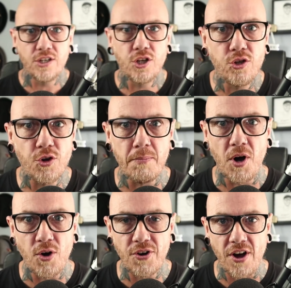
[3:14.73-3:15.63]
You're a
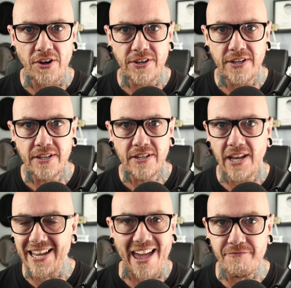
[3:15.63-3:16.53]
moron,
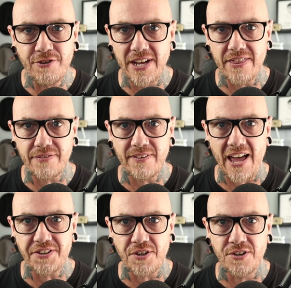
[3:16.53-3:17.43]
like every other
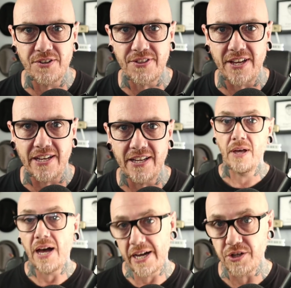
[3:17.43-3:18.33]
flat earther.
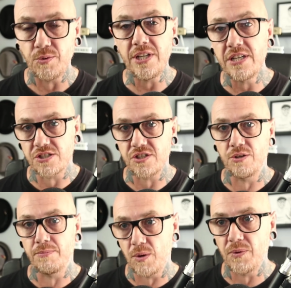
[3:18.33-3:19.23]
I can only
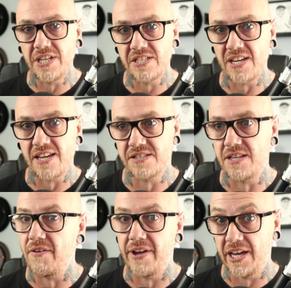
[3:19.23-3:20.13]
assume that when he says
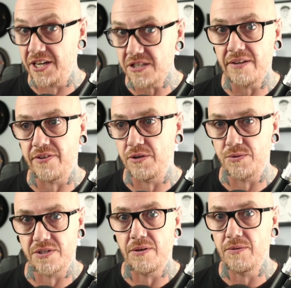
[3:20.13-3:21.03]
there are
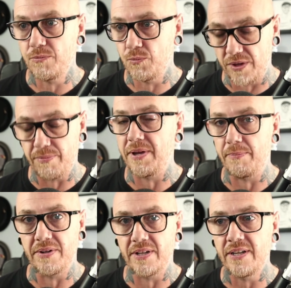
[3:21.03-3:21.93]
interviews with
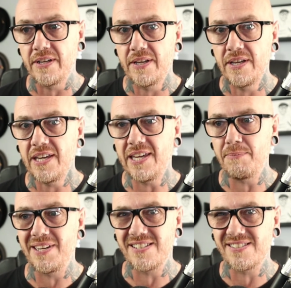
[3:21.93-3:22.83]
people, he
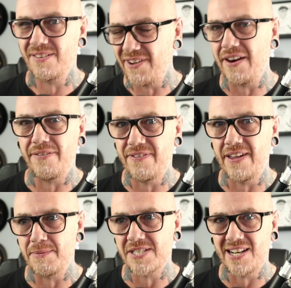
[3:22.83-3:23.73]
means the very
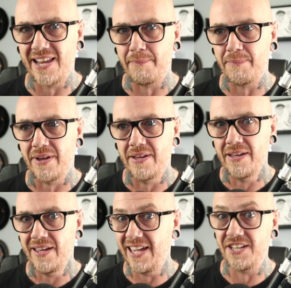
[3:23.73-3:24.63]
famous clip,
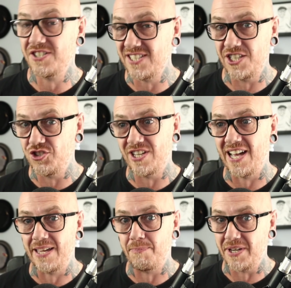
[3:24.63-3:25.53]
it's
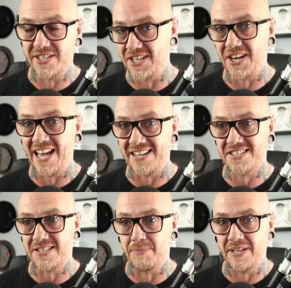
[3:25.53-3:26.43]
CGI because it has
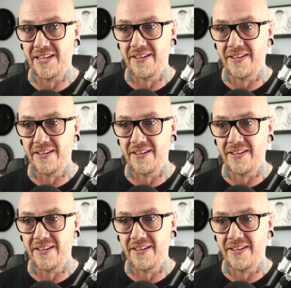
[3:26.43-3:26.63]
to be.